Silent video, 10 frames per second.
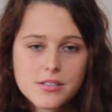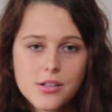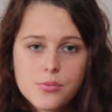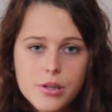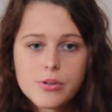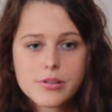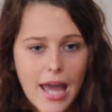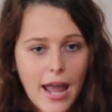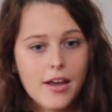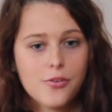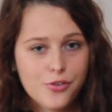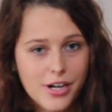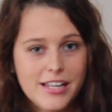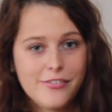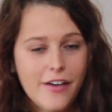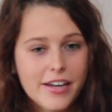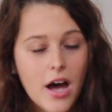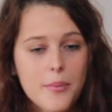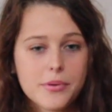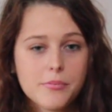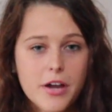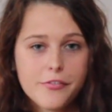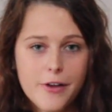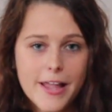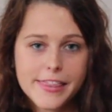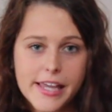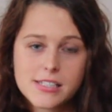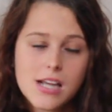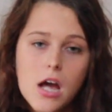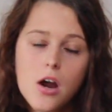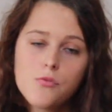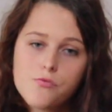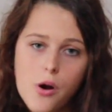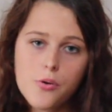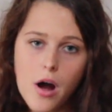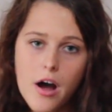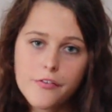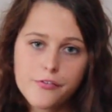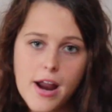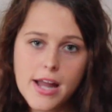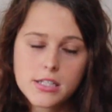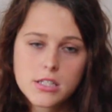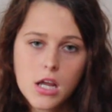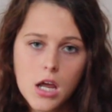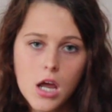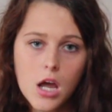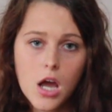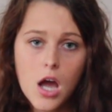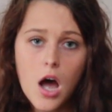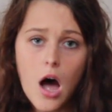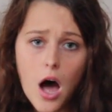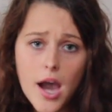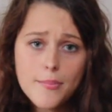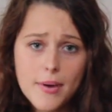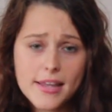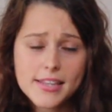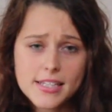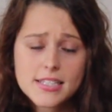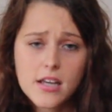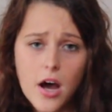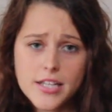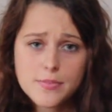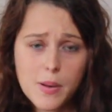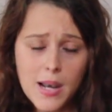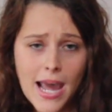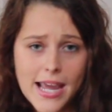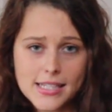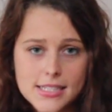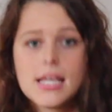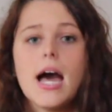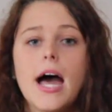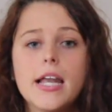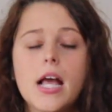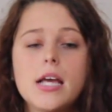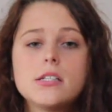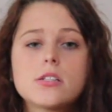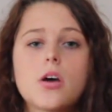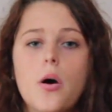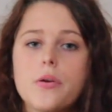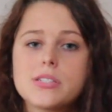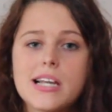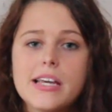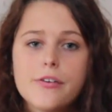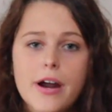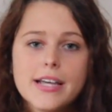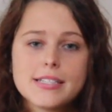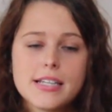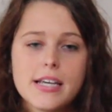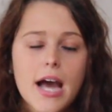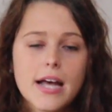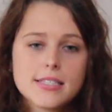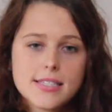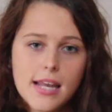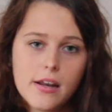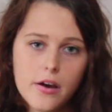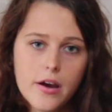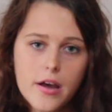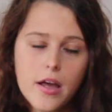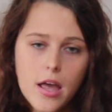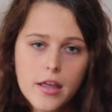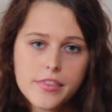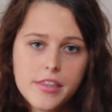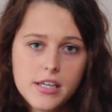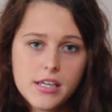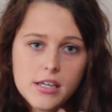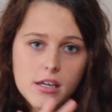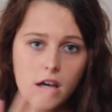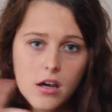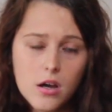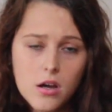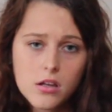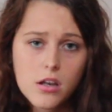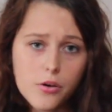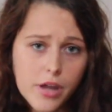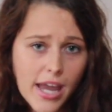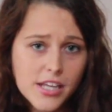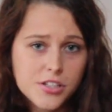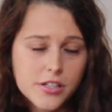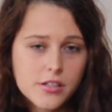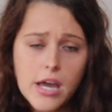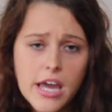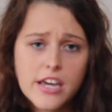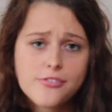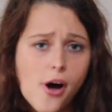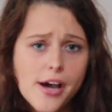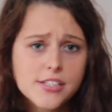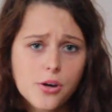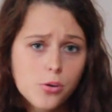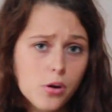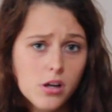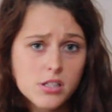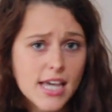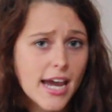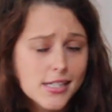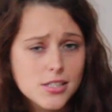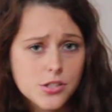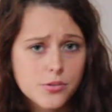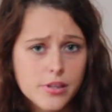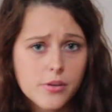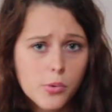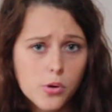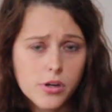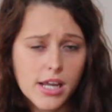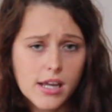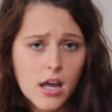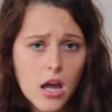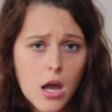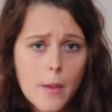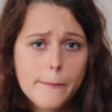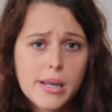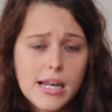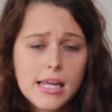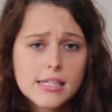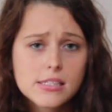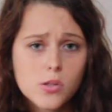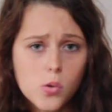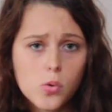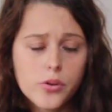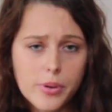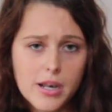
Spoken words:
So we were getting really fed up, and my friend then wrote her friend, "I'm at this guy's place and he's totally crazy," and sent her the location. "If I don't text you in the morning, please call the